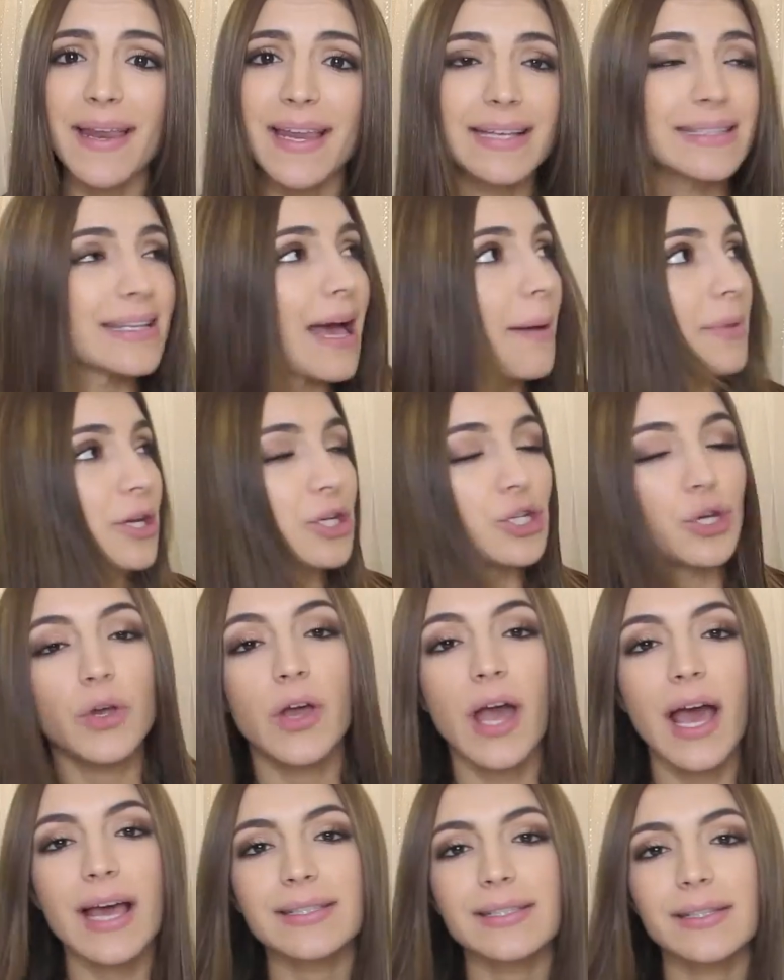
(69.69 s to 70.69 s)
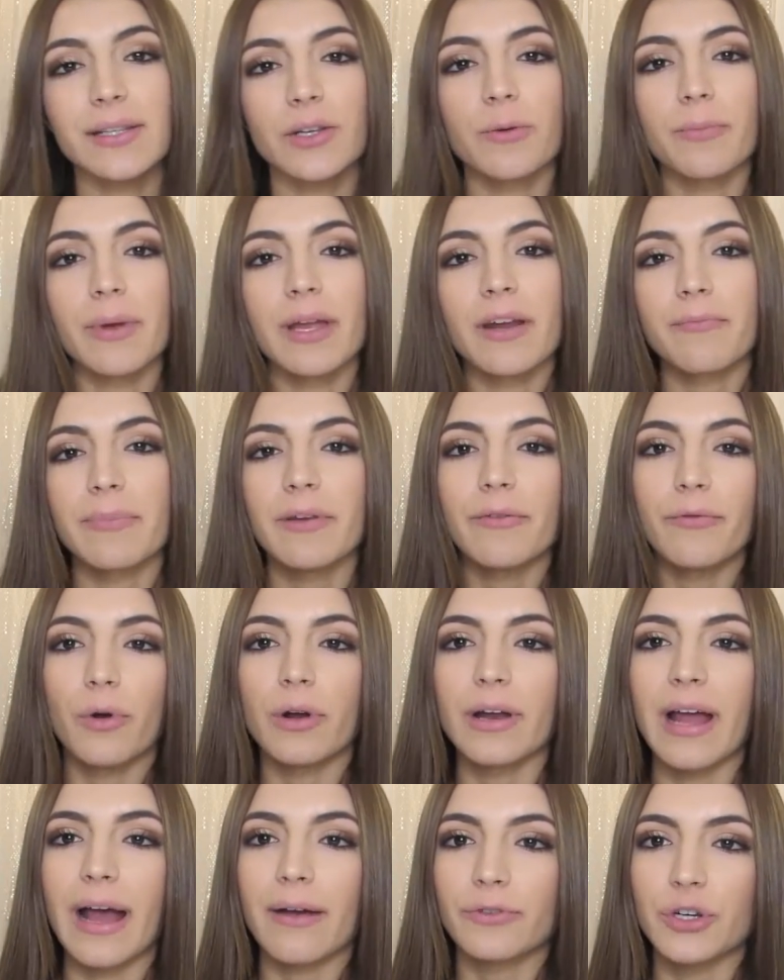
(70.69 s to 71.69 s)
is I'm gonna show you guys a little bit of before
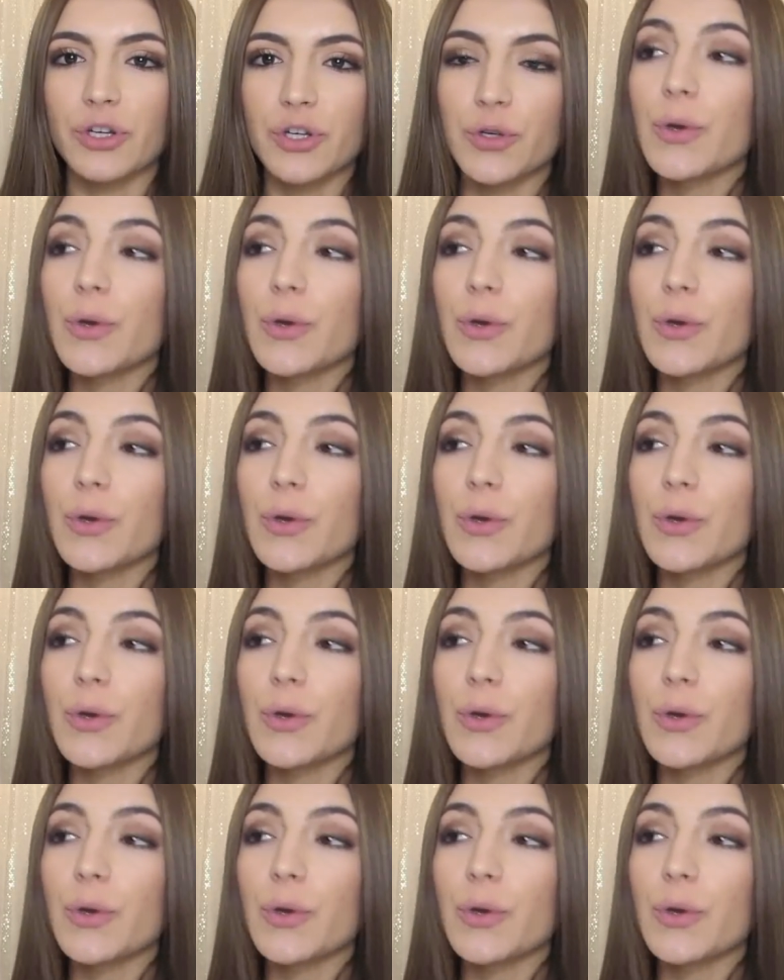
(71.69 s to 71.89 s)
and afters.